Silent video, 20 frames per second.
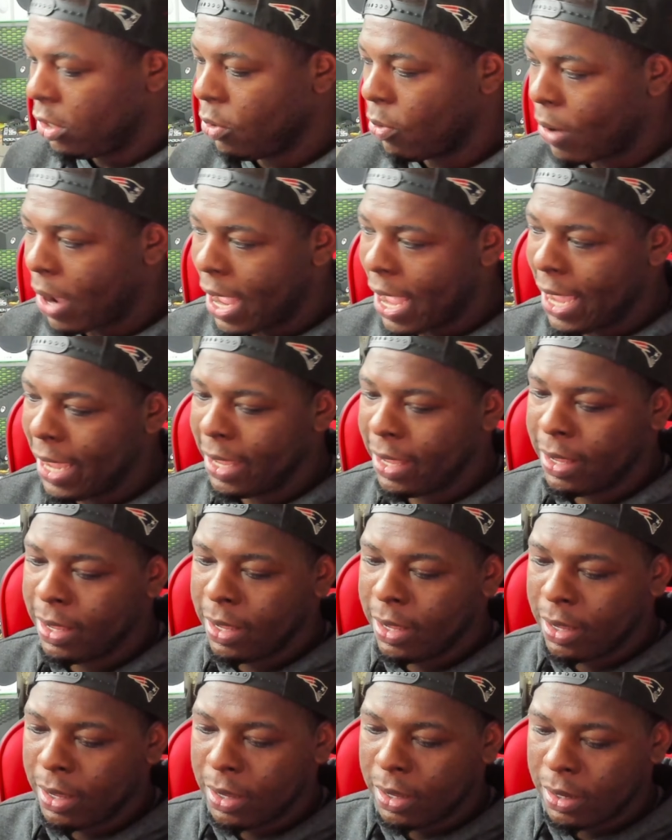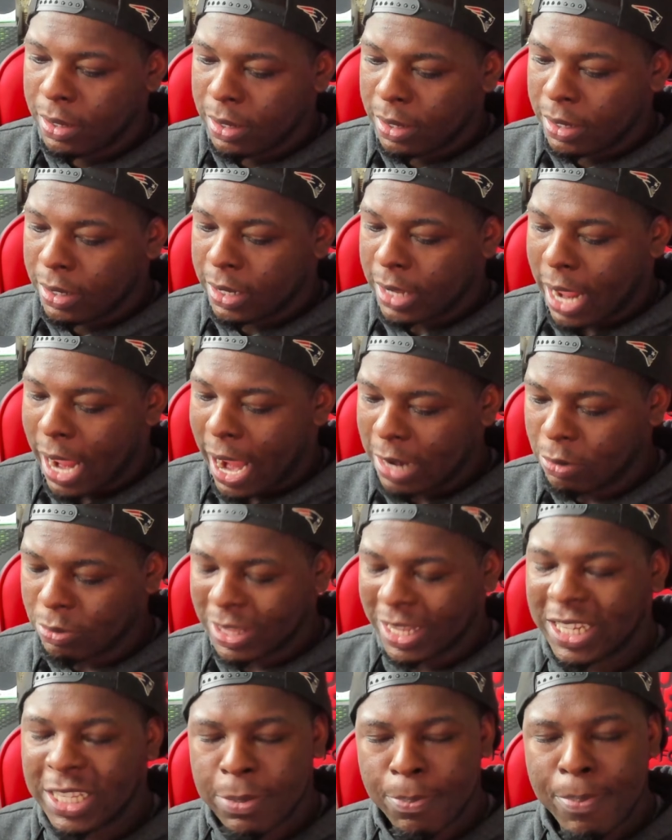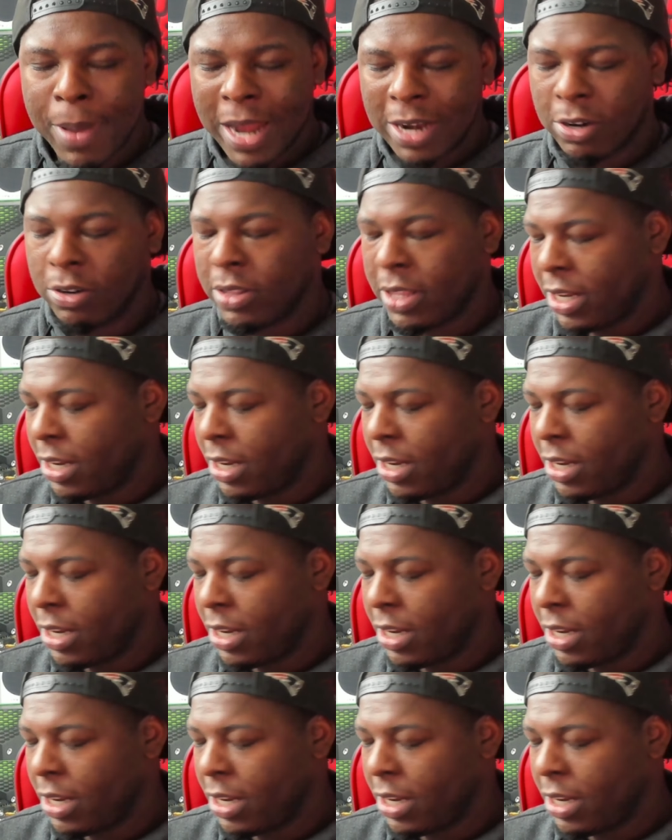UI, I don't think it's better than a